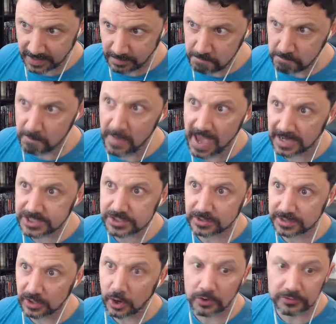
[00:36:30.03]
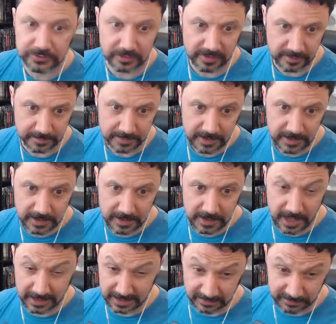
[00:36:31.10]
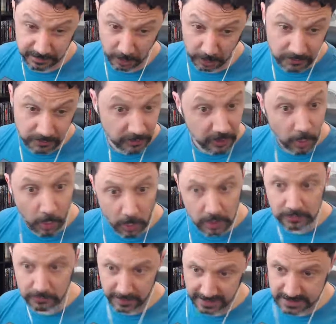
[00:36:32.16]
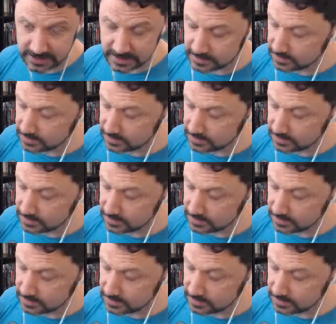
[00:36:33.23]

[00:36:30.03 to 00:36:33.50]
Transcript: magically alter them, and give birth to the orc race